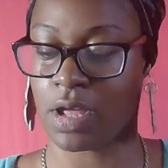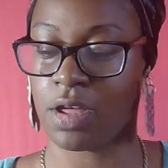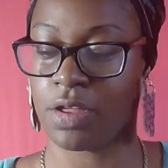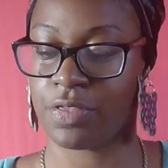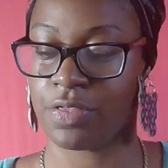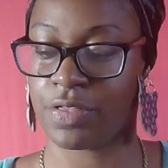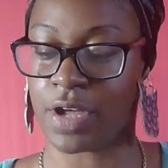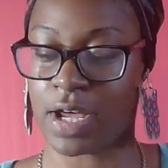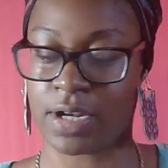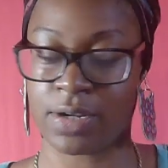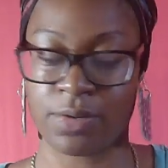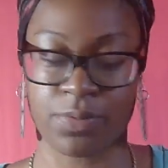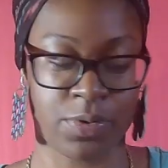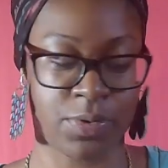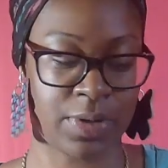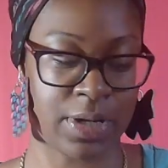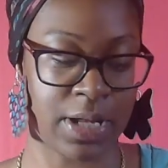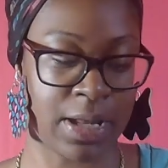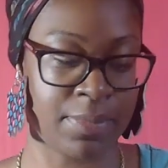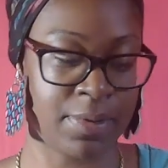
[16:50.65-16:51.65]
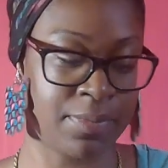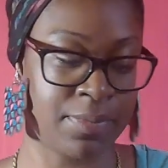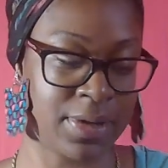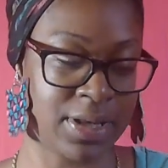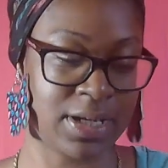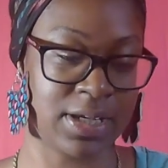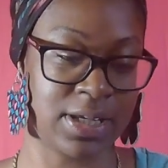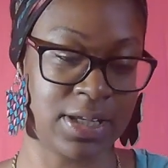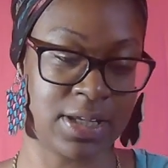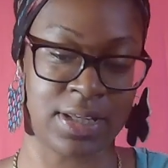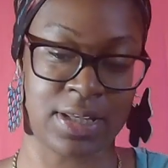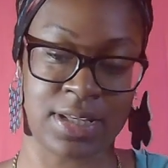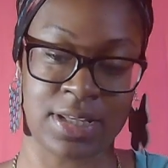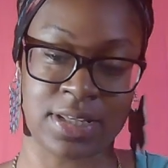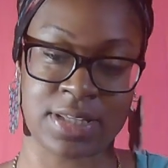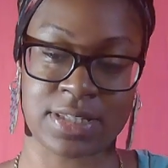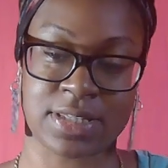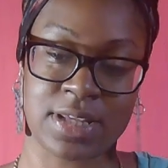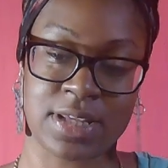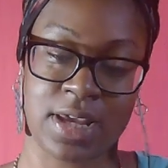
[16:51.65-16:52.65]
Thought it won't come in, but it
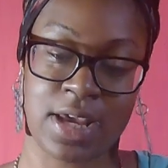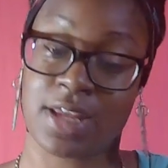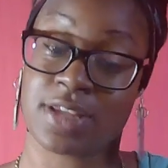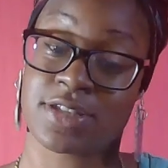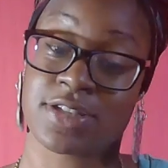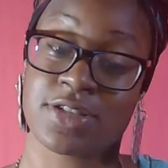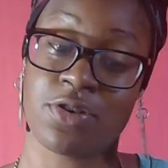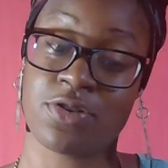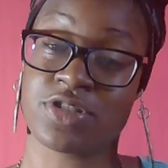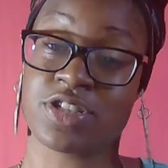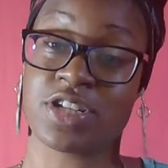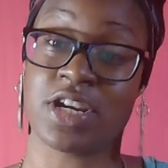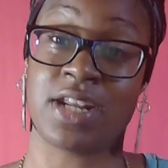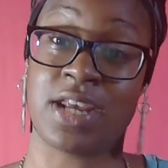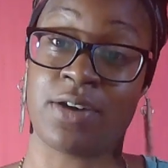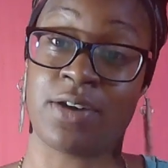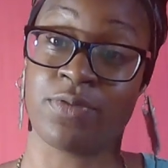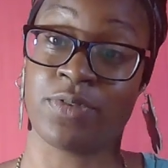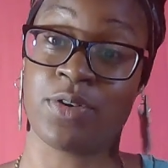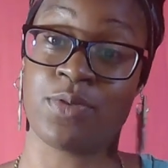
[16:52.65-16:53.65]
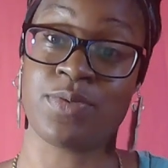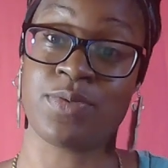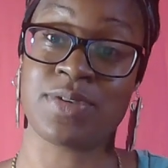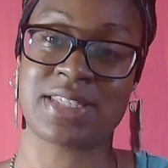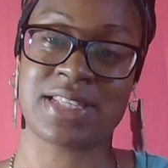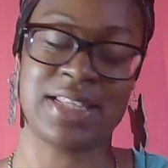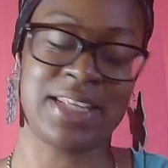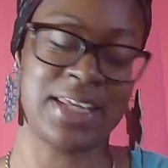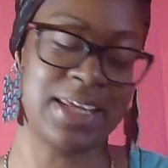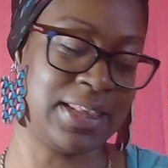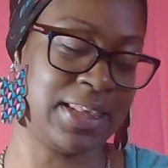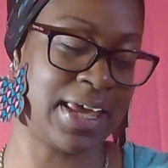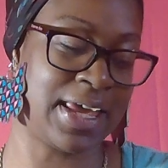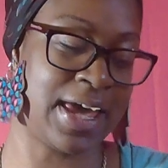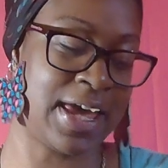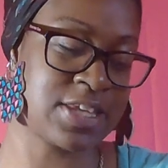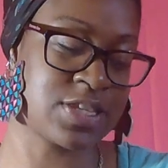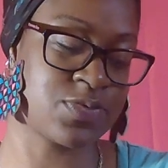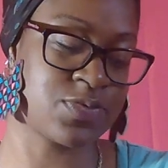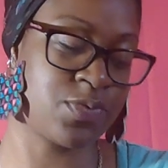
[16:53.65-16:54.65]
is. Told y'all that row was lit.
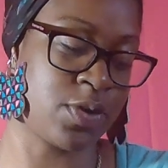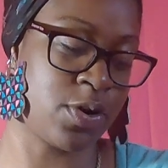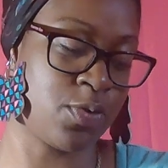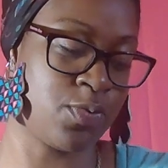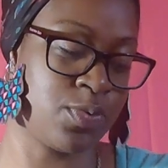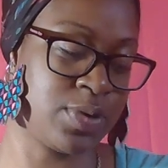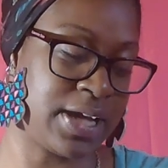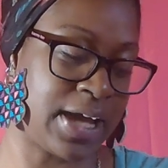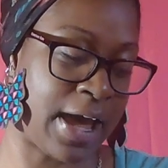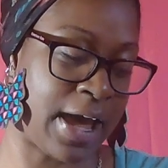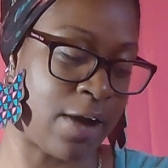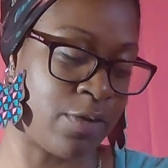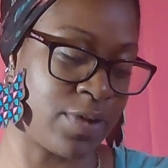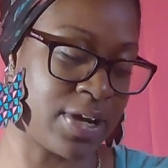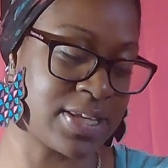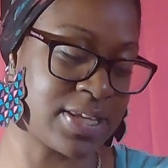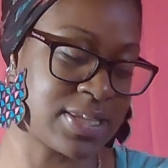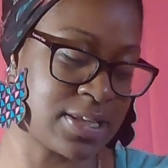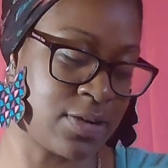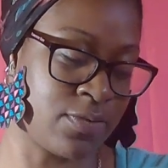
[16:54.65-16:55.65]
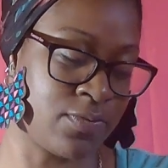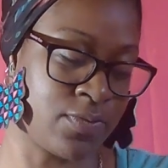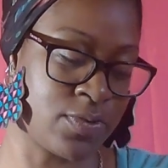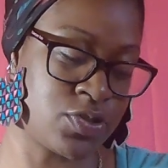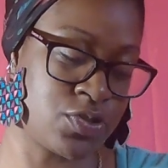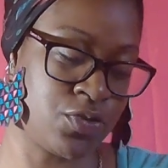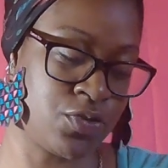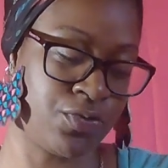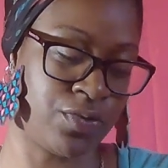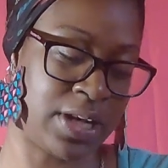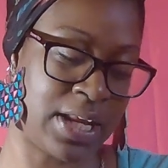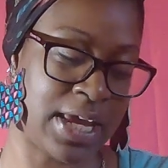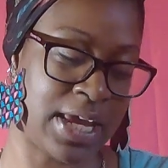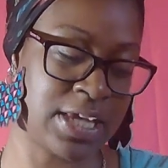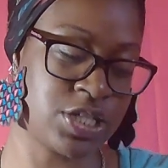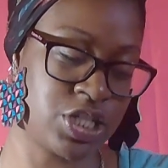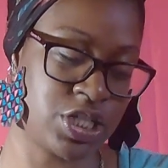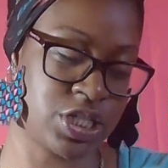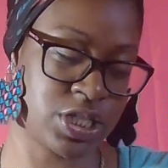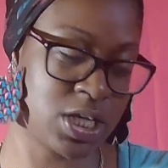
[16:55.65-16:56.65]
Last row, we got rest and
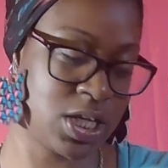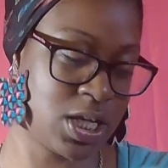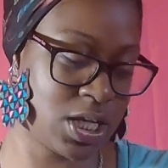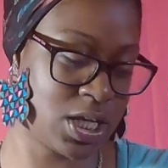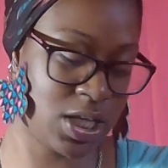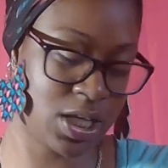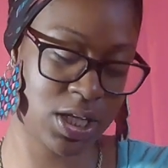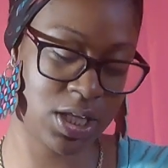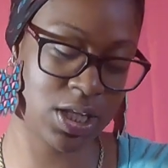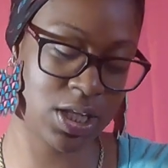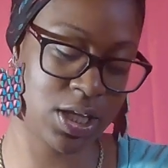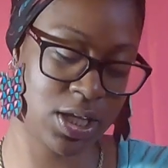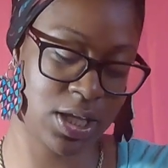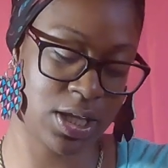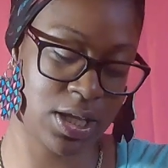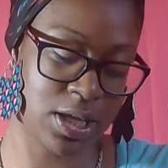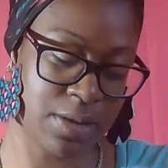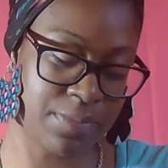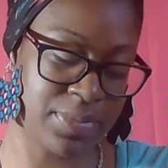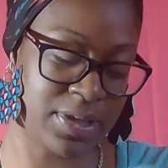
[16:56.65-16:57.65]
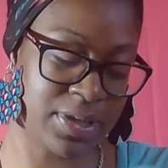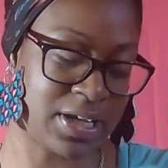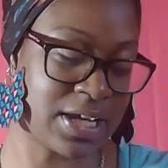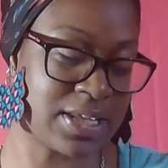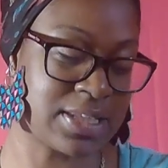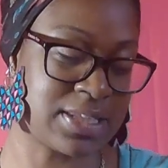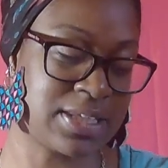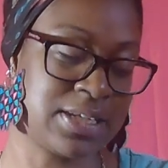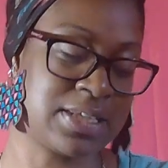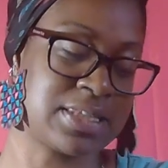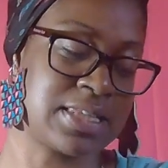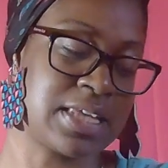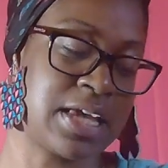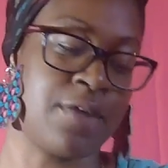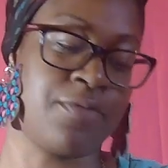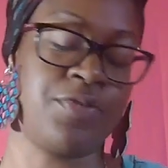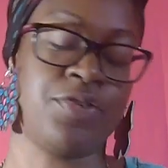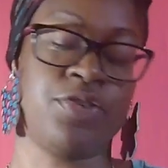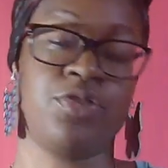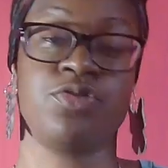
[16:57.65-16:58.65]
rejuvenation. Because it is
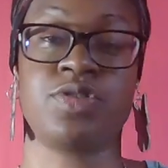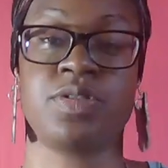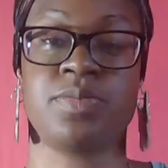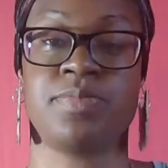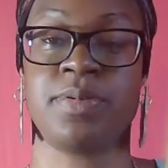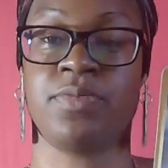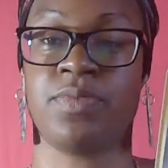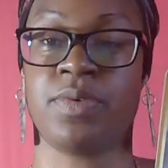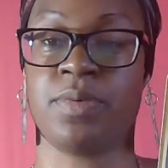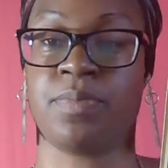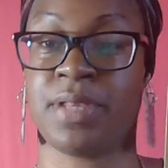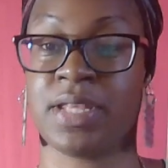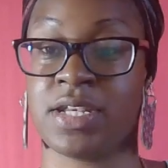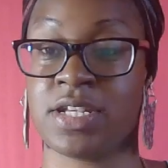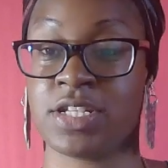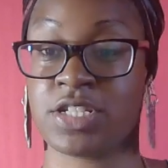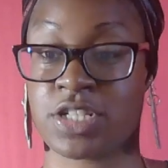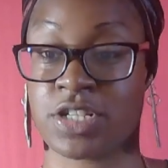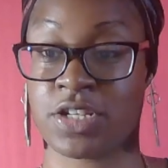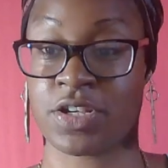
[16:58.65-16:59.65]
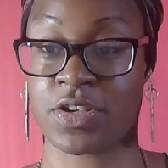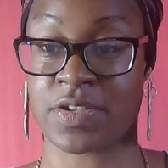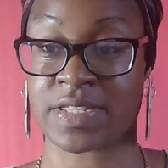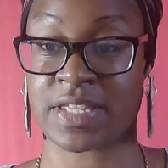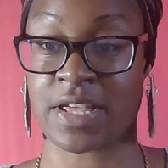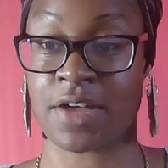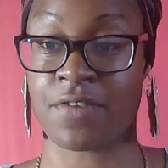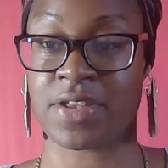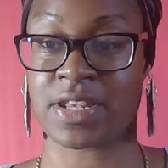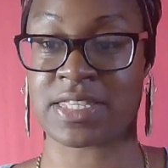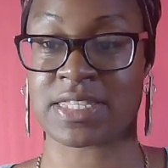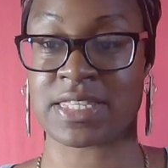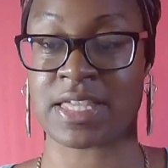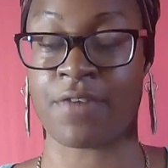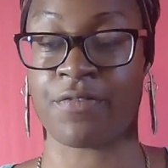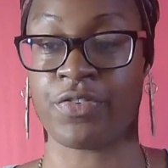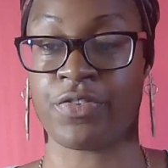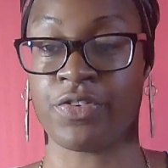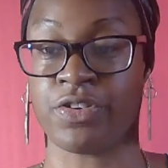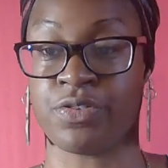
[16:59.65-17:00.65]
time for you to be replenishing yourself. It is
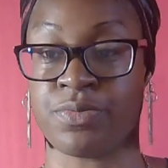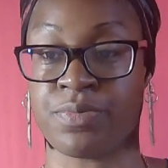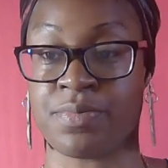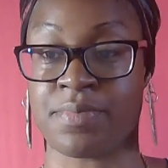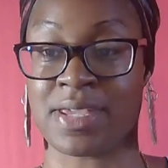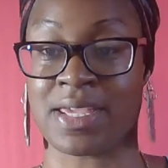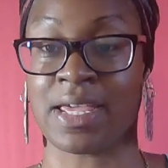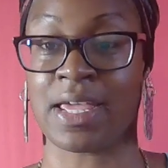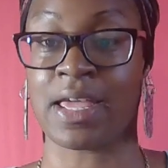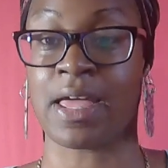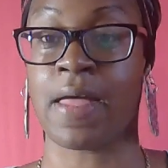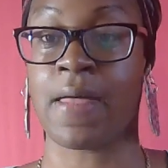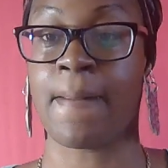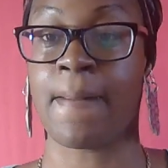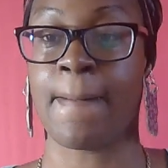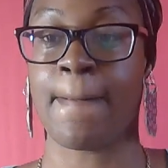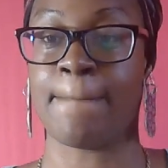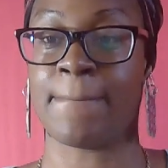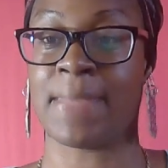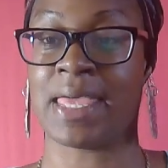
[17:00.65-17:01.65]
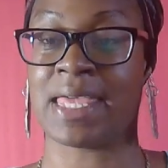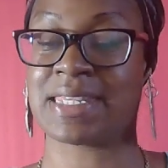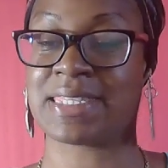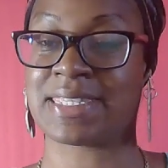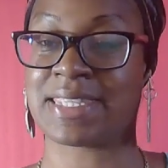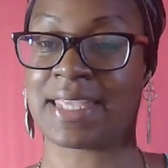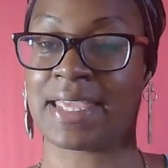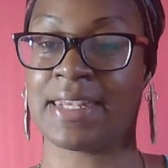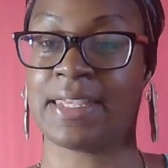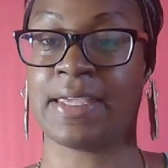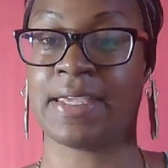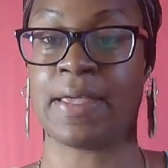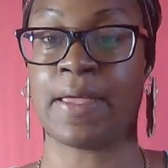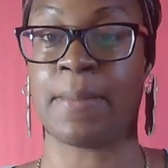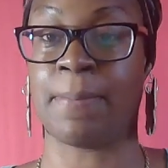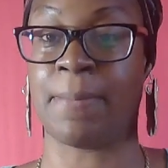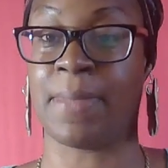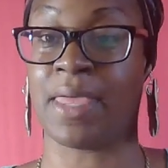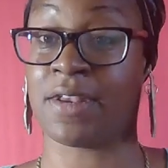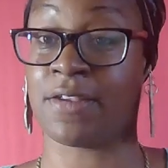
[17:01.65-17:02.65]
time for you to be meditating
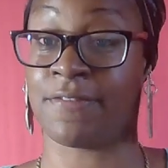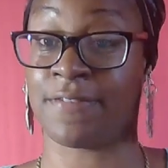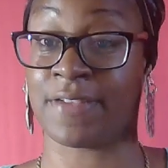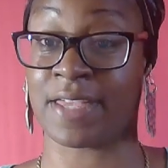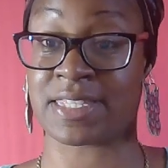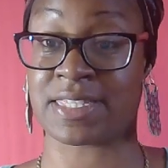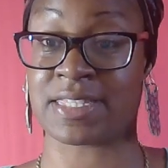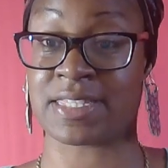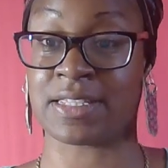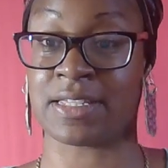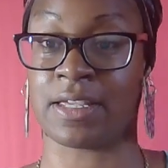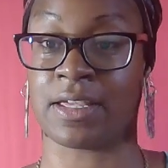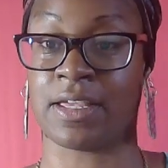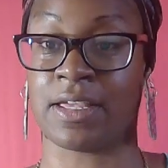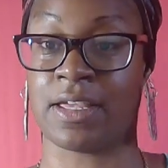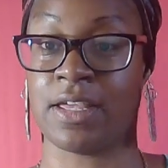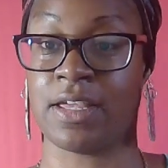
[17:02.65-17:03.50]
and manifesting.